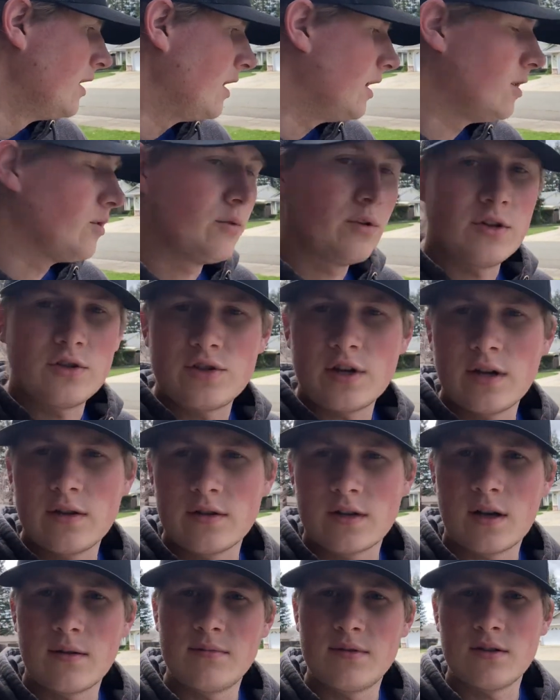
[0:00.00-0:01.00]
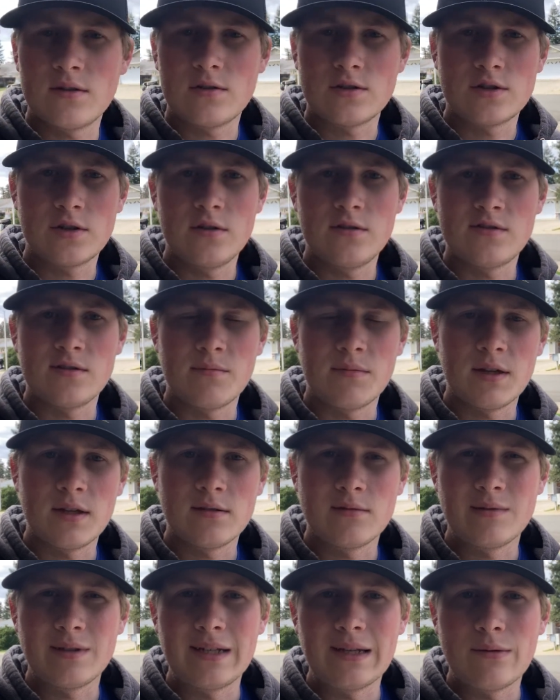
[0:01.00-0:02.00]
And then when the trailer comes here, I'll show you some
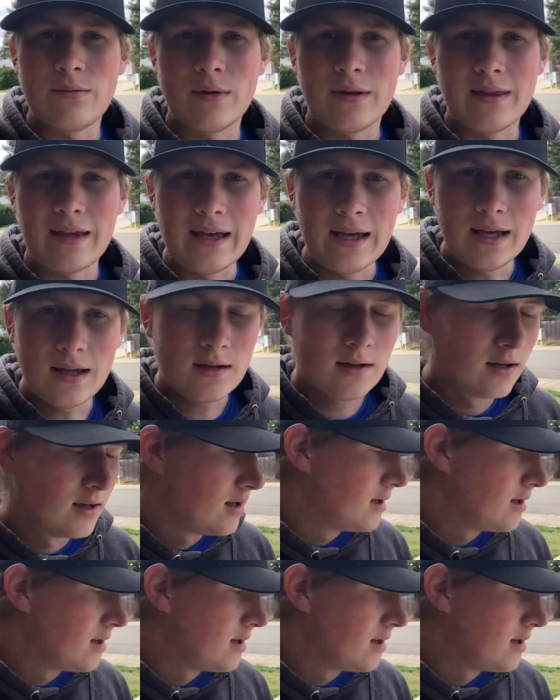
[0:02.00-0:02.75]
things we did with it.